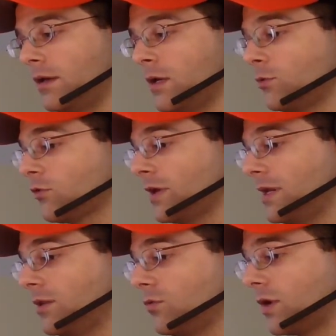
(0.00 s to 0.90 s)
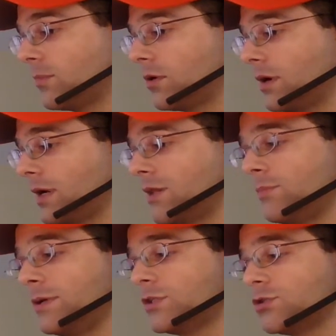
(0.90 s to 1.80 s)
It was late in November, and the
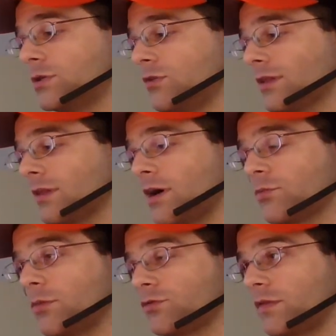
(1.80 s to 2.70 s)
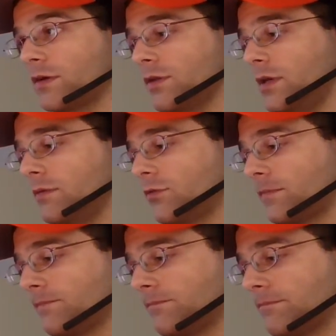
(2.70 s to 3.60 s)
peach trees had lost most of their
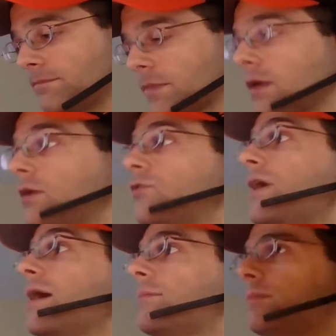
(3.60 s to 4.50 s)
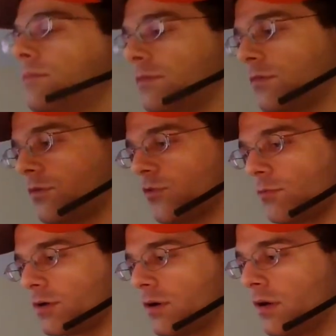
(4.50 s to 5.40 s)
leaves. Sam!
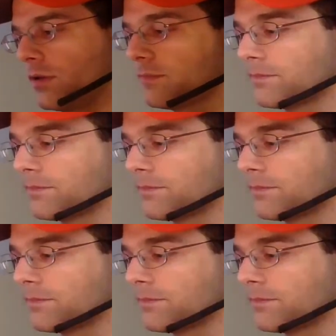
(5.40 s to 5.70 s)
someone called.